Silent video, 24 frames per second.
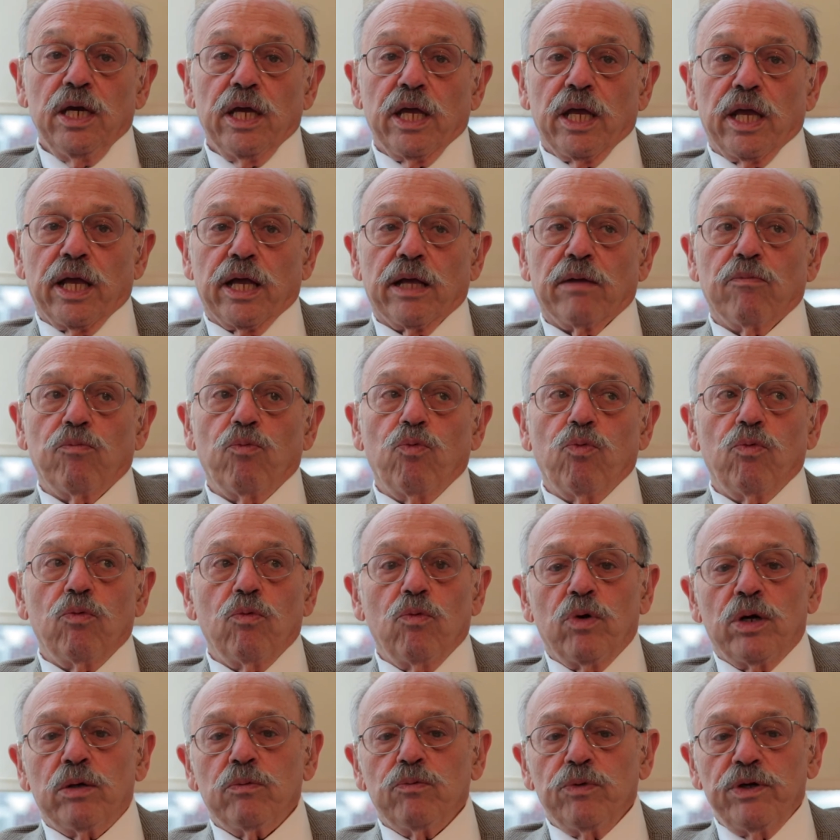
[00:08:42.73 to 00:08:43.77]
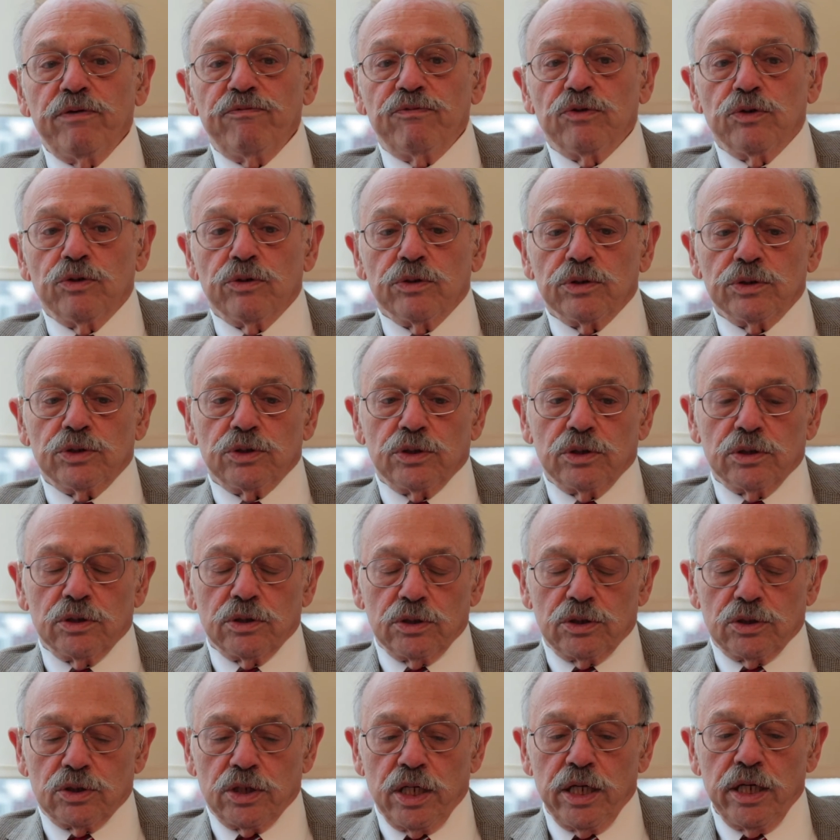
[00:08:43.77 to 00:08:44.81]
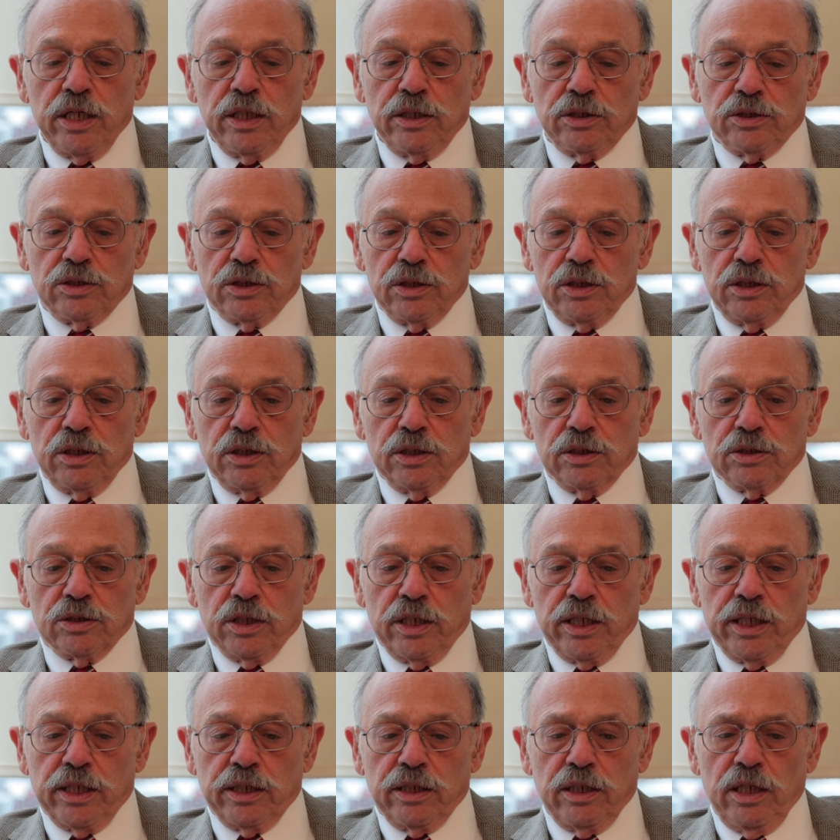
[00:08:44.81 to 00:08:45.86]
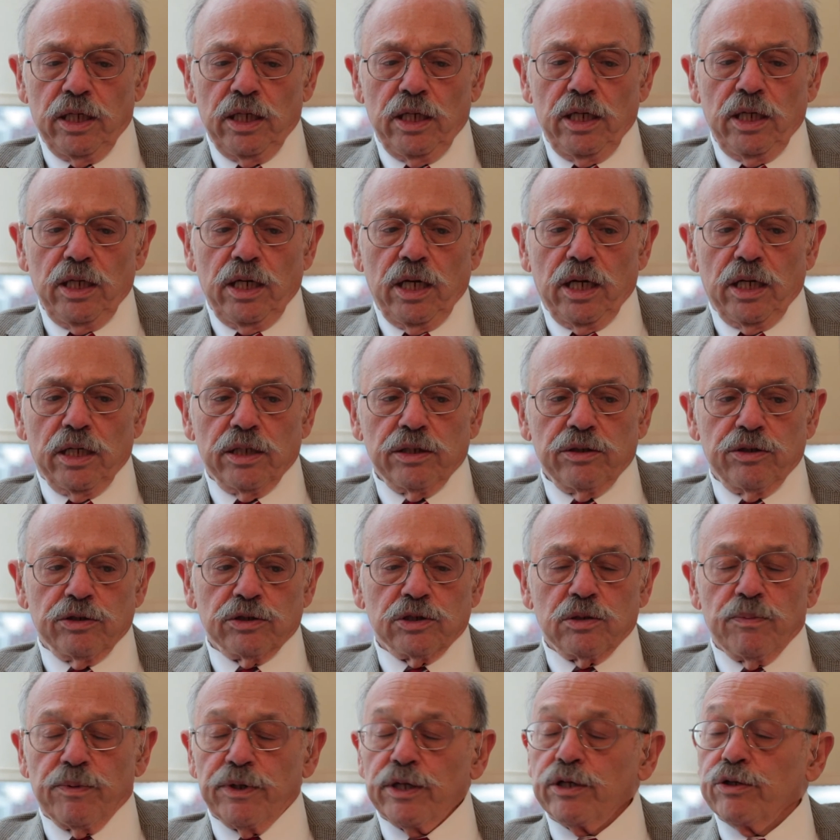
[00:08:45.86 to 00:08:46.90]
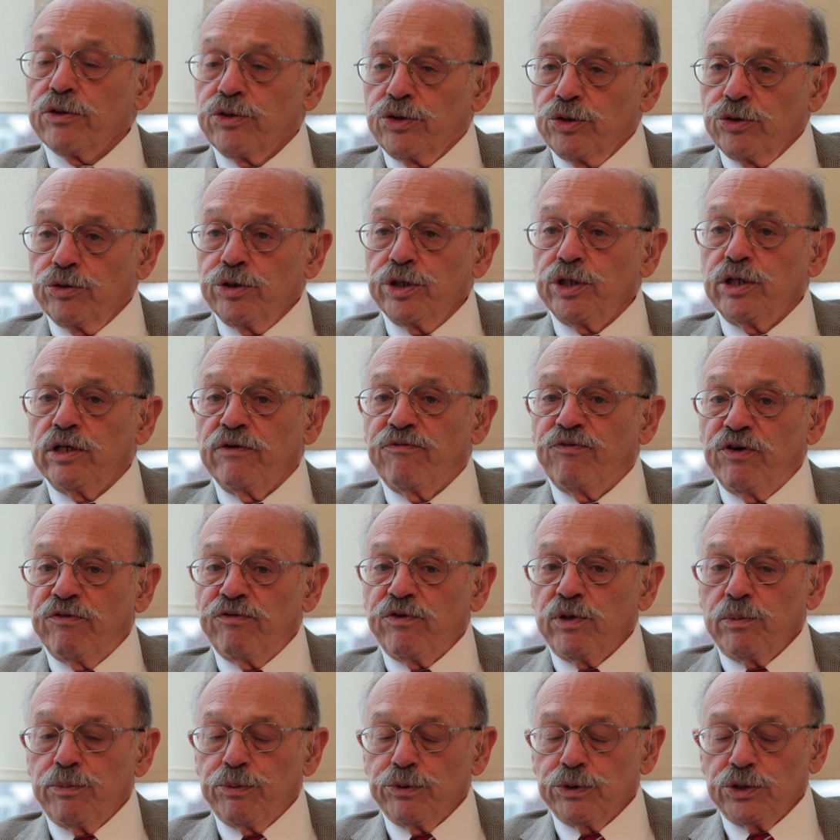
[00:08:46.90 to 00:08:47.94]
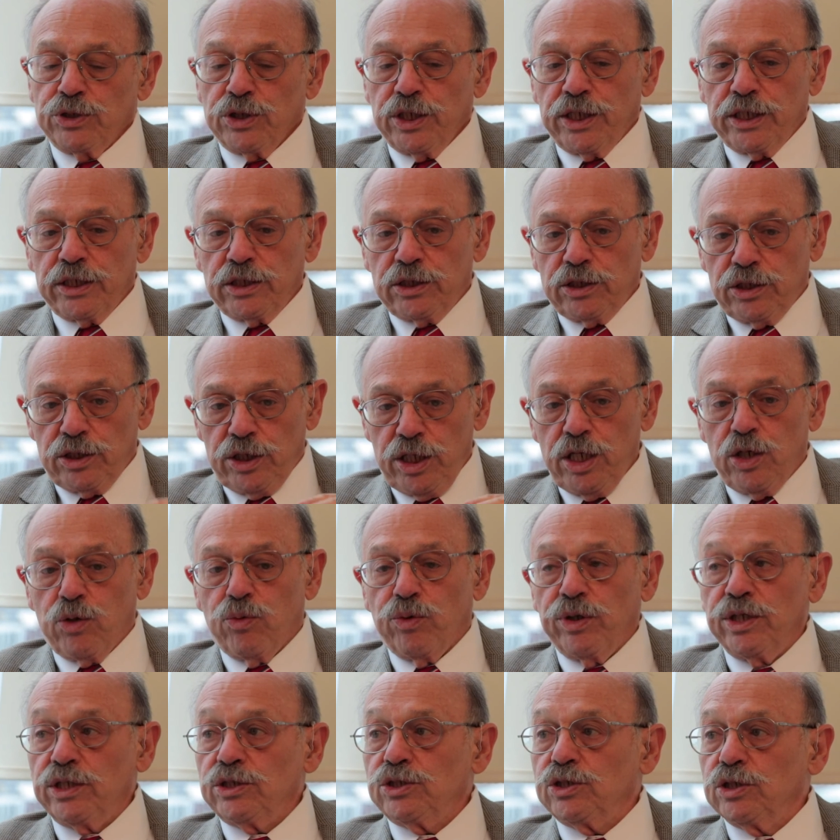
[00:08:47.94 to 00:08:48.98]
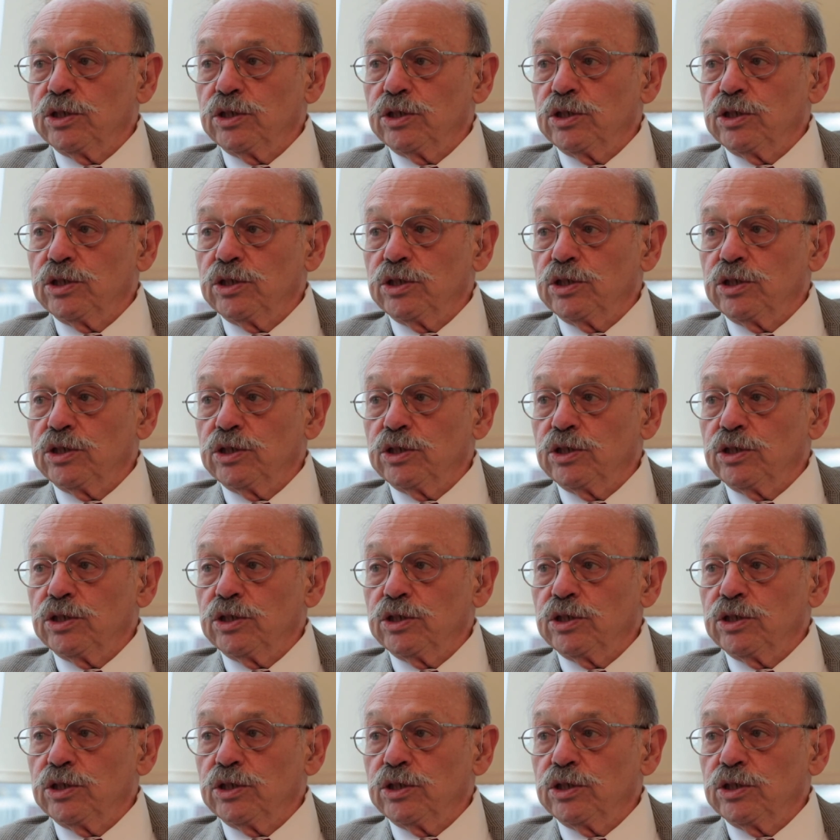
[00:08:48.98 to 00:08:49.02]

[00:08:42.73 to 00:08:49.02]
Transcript: And what we've noticed in the States is that there's about a 30 to 50% decrease